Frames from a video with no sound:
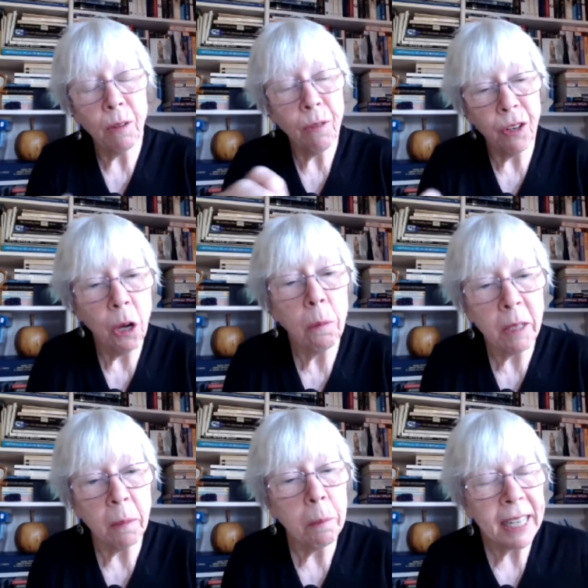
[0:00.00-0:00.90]
a
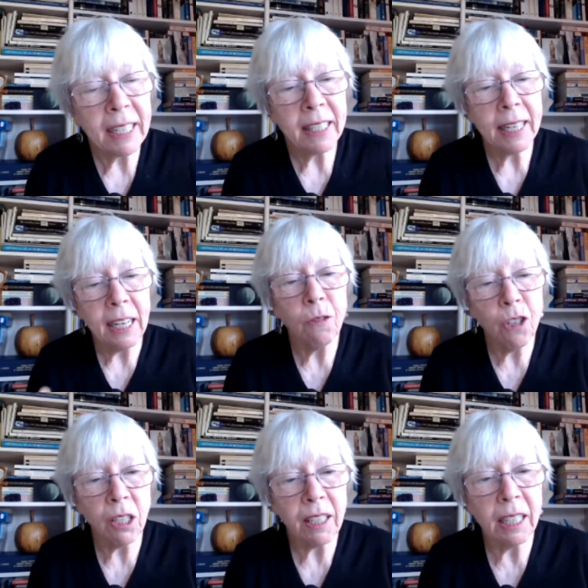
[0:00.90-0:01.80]
phenomenon but instead of
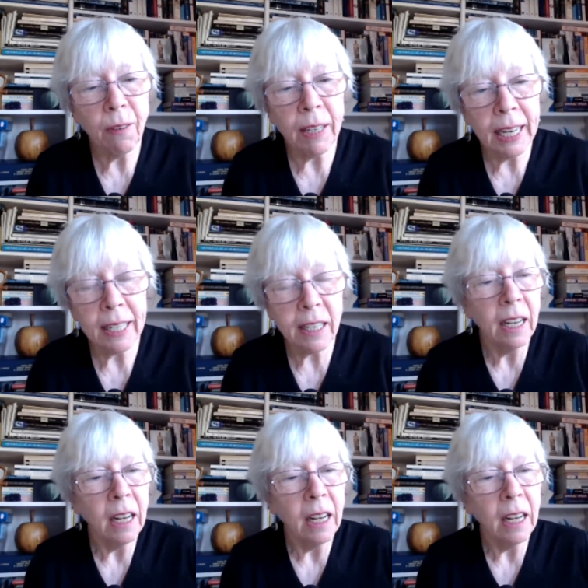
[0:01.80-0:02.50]
just giving it